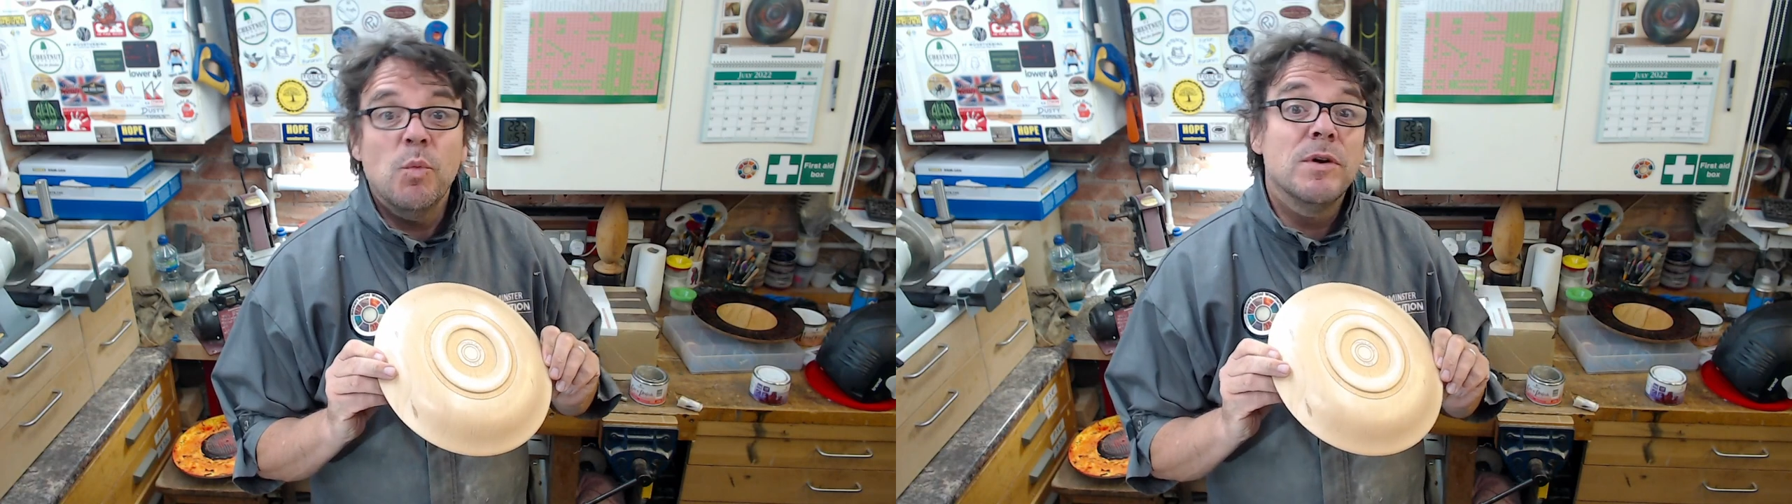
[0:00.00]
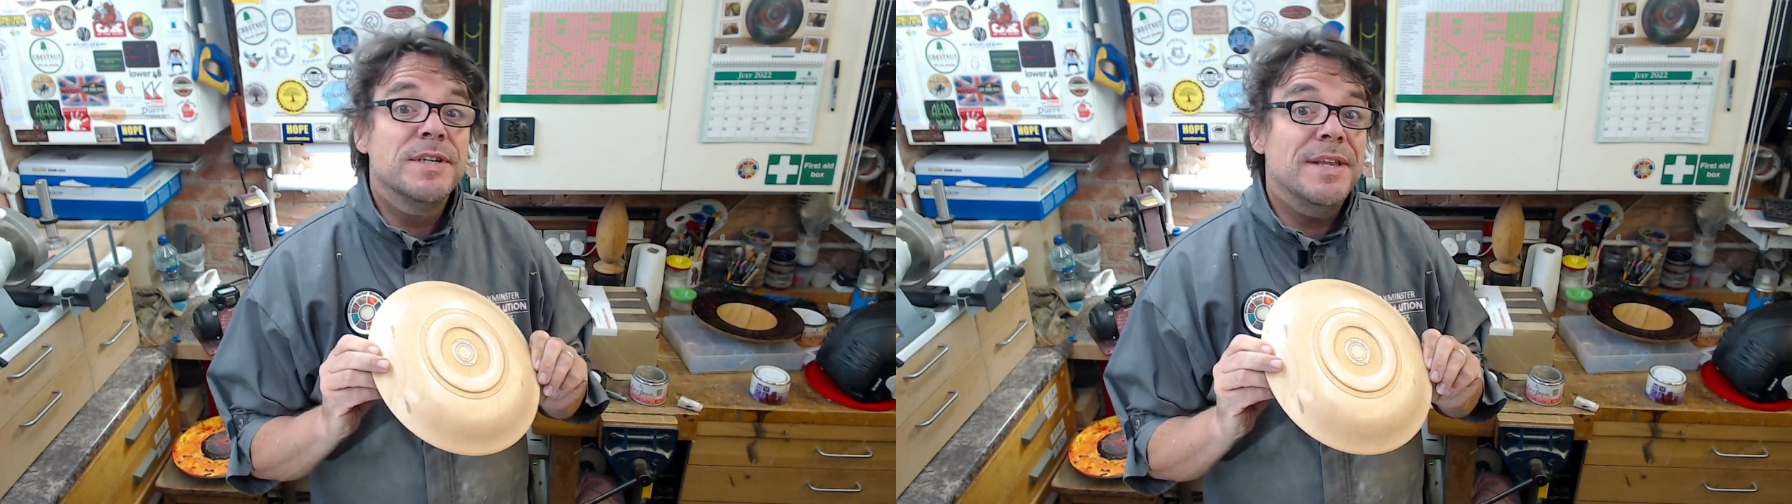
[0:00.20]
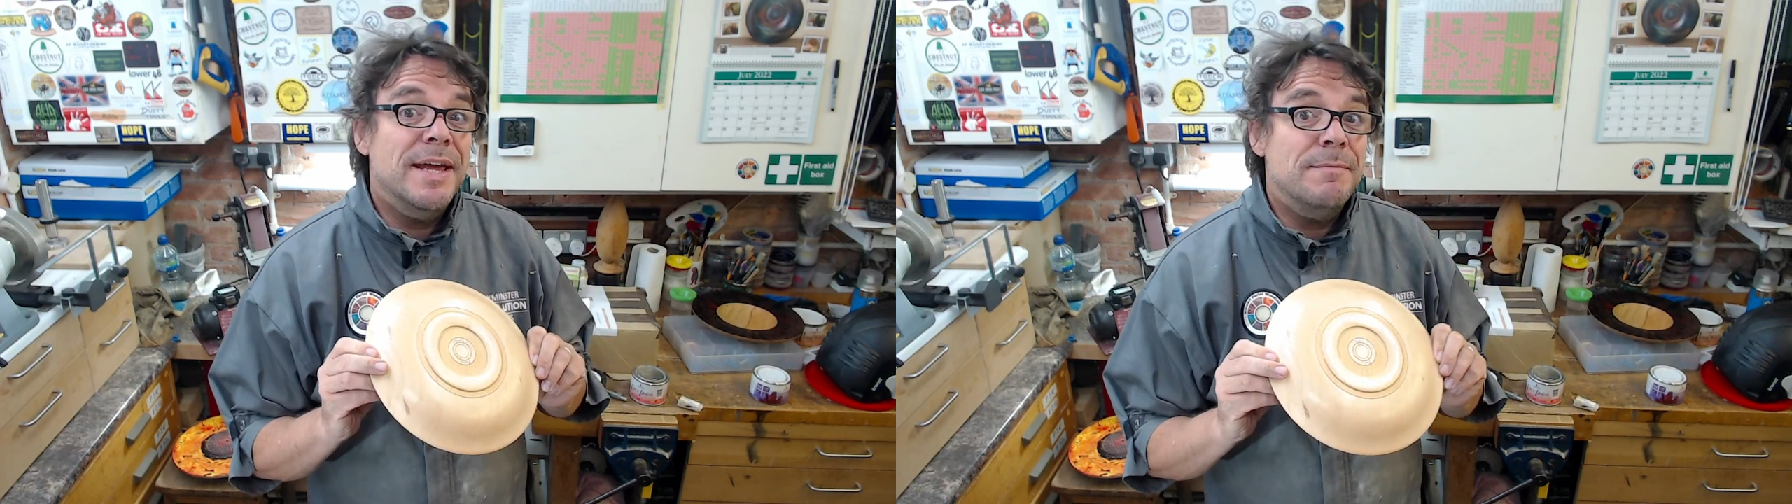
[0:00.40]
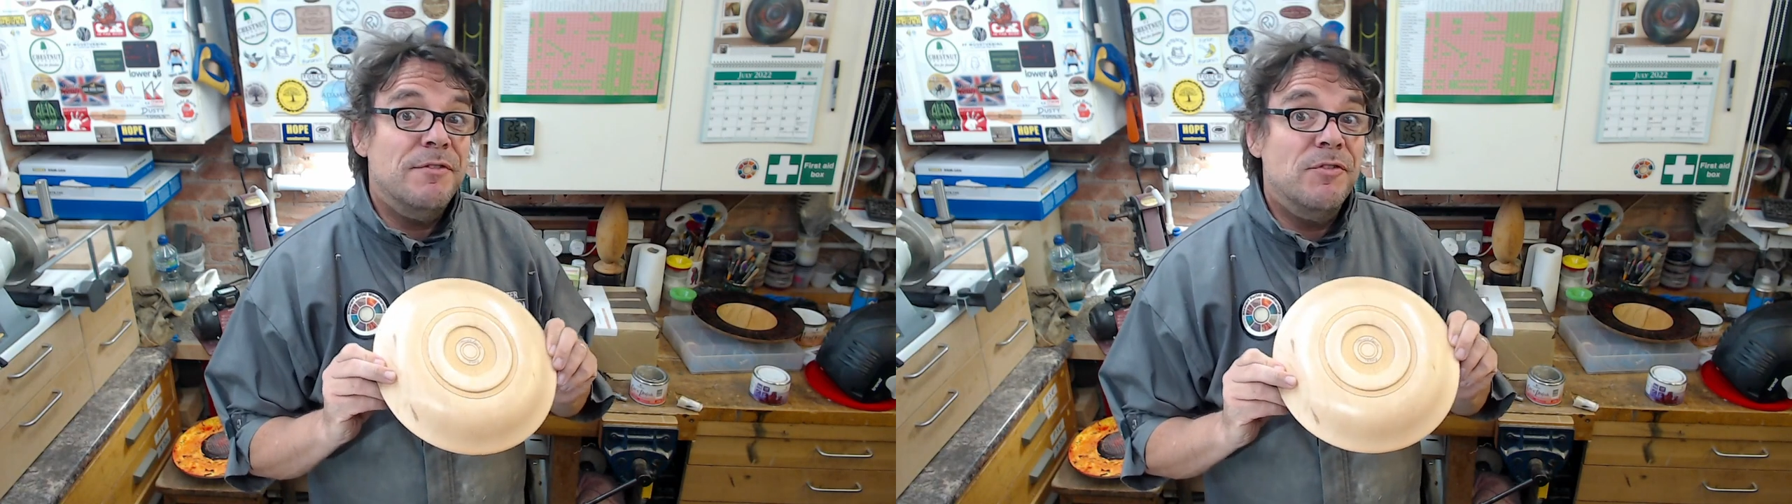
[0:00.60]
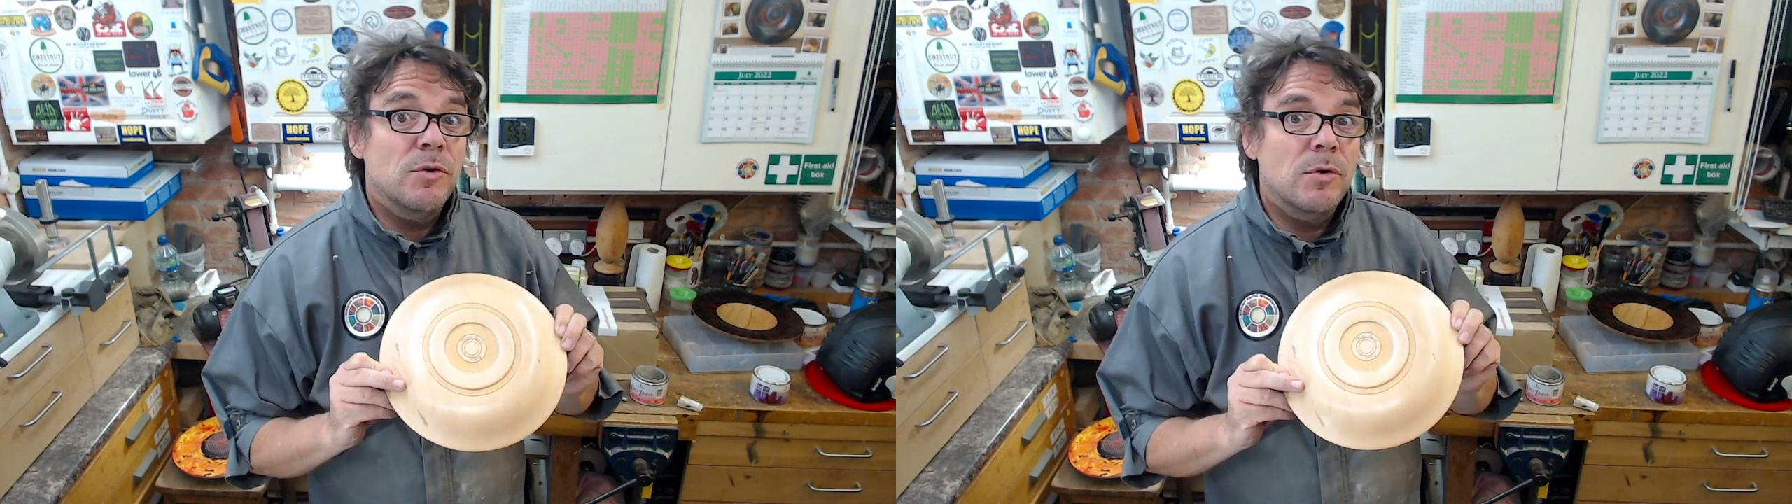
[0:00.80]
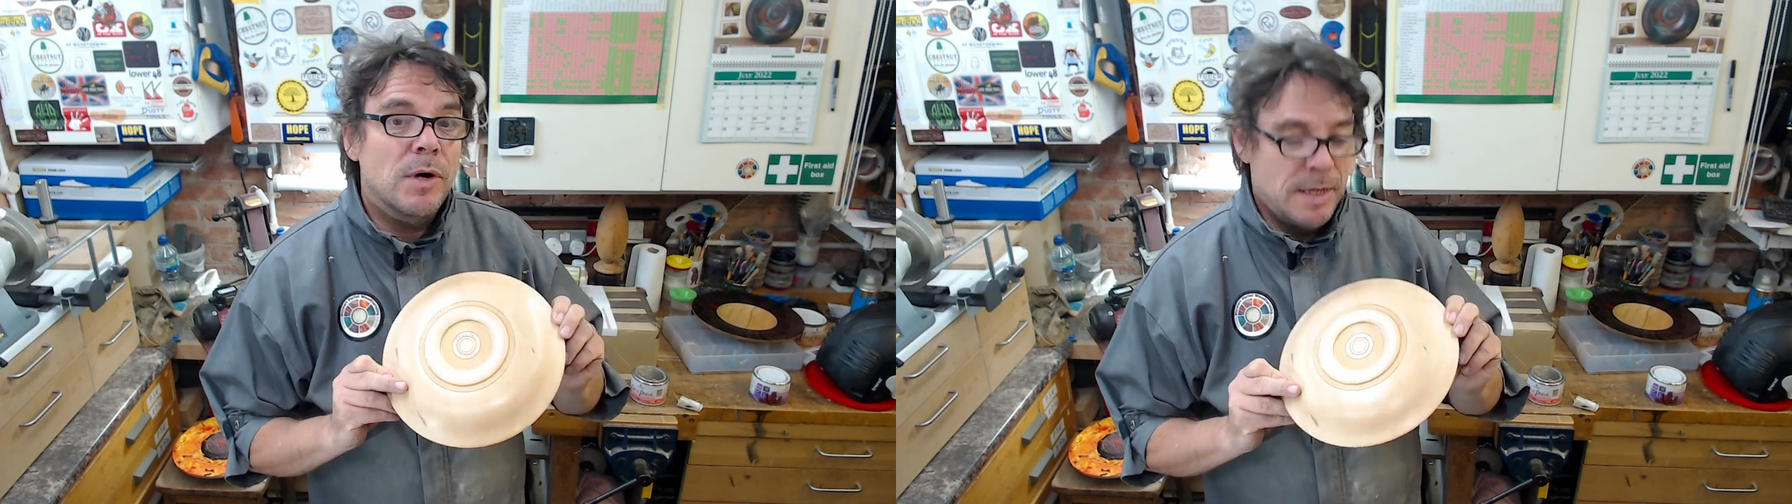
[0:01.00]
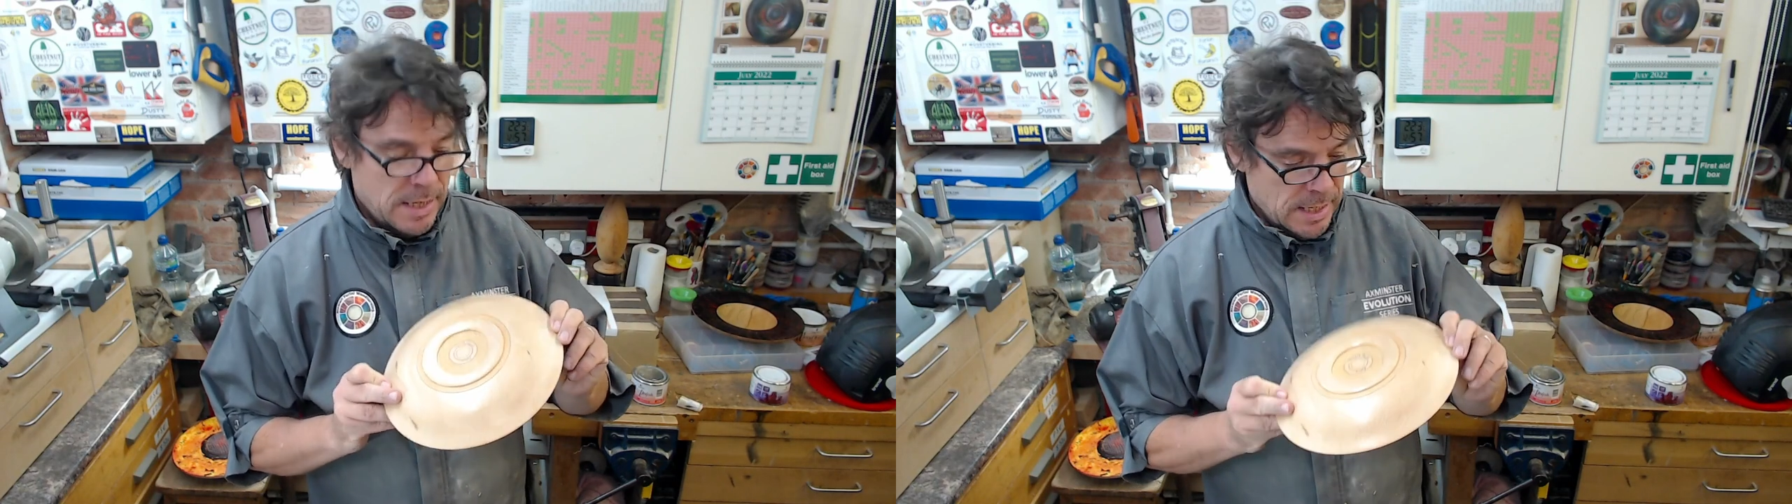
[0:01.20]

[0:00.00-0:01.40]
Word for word: wasn't there before.